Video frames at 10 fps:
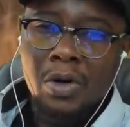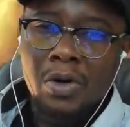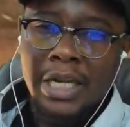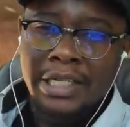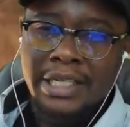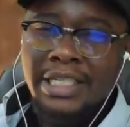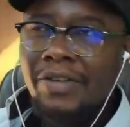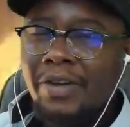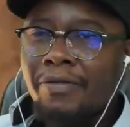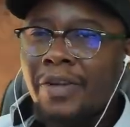
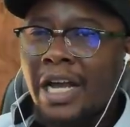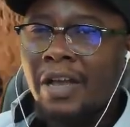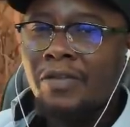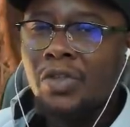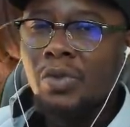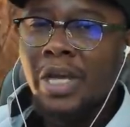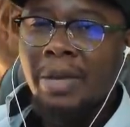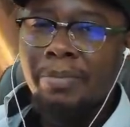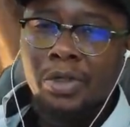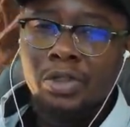1975 to
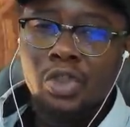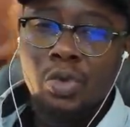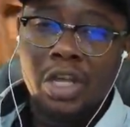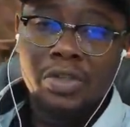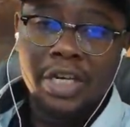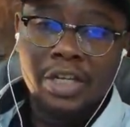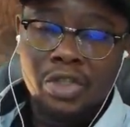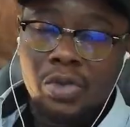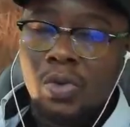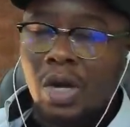April
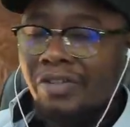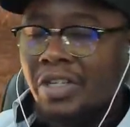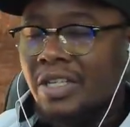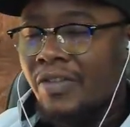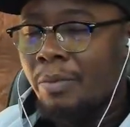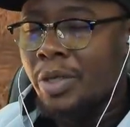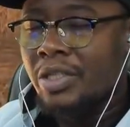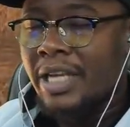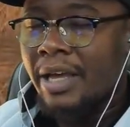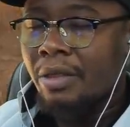2002 after Savimbi's
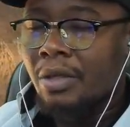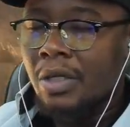death,